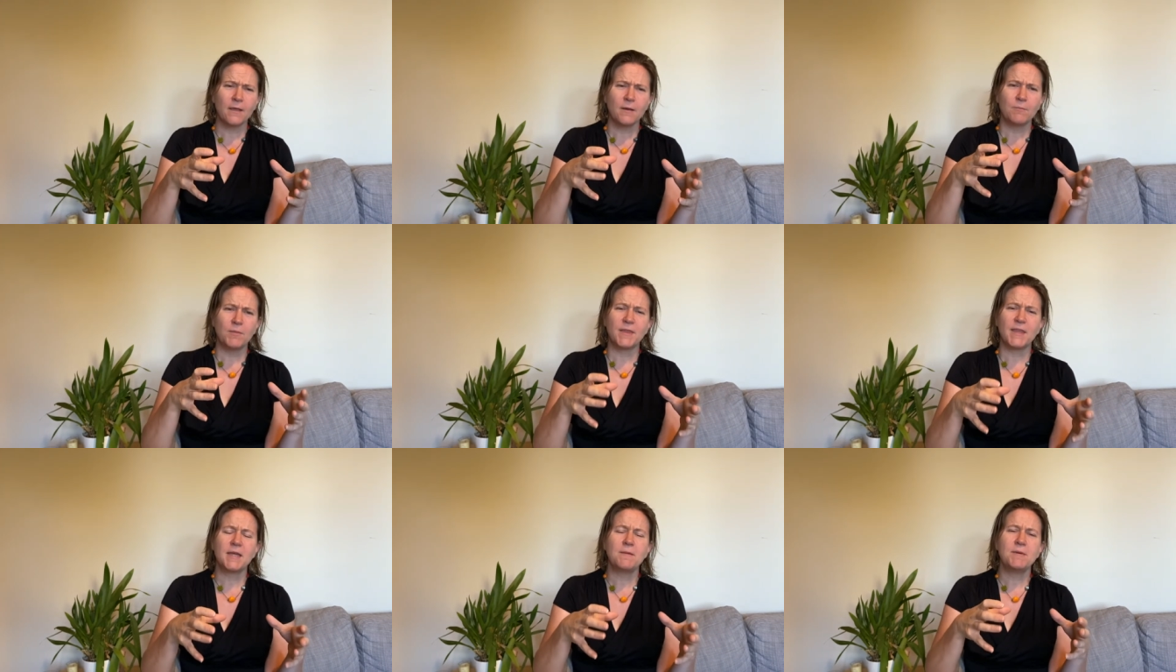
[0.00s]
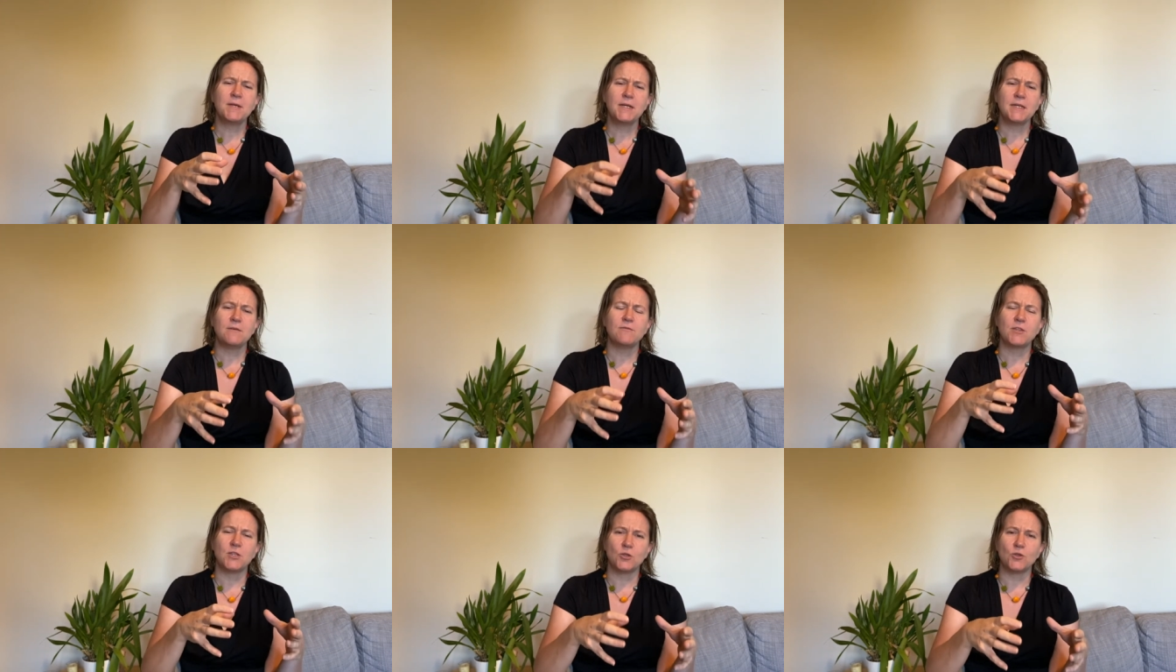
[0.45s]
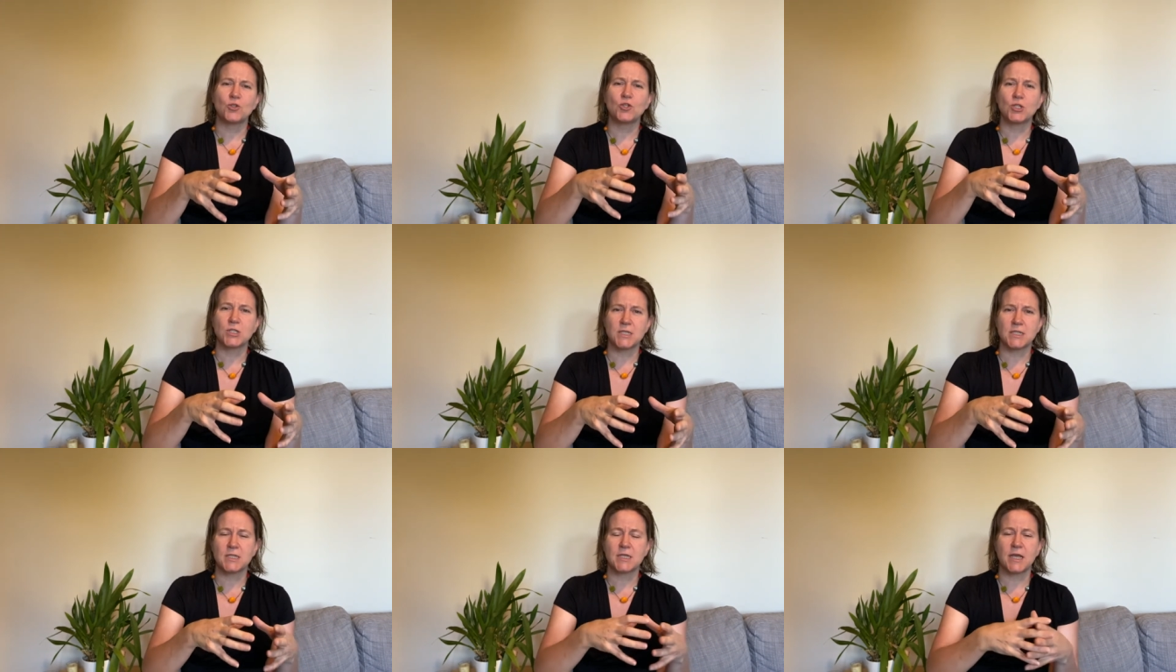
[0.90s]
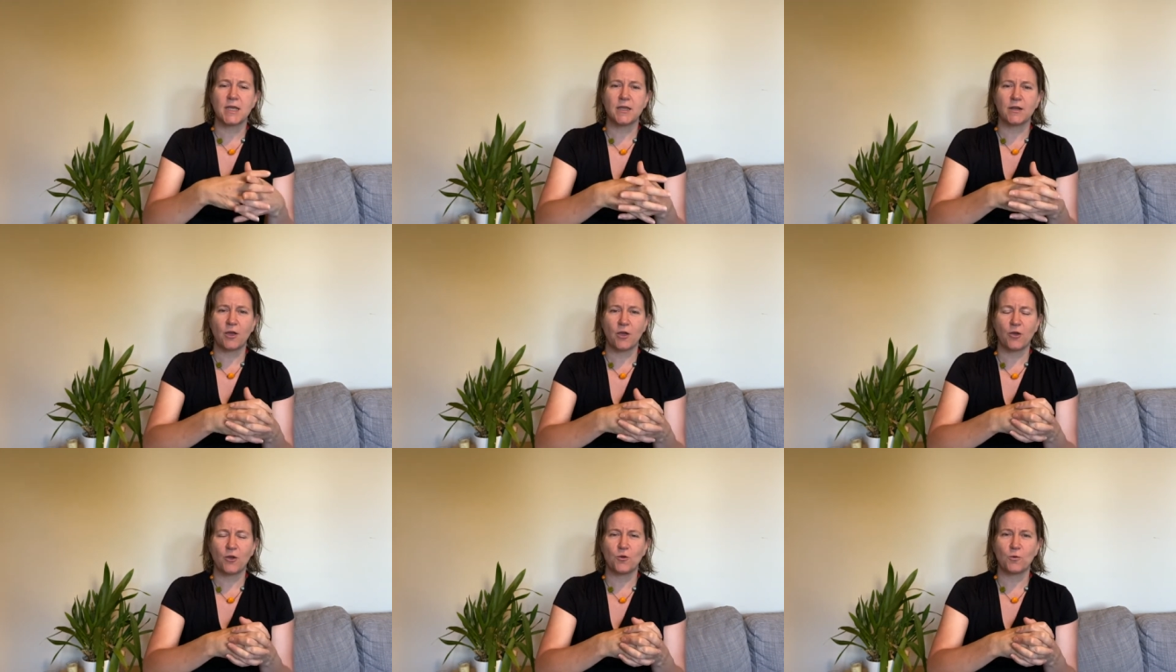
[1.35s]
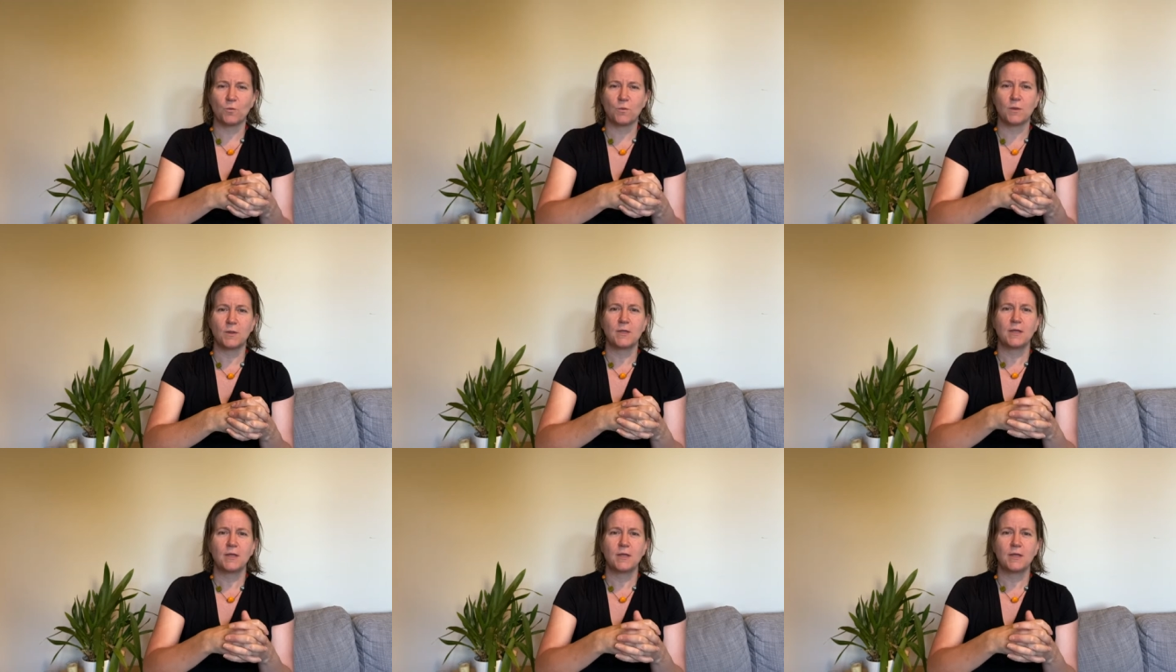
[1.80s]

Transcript: But they believe that you should stay at home.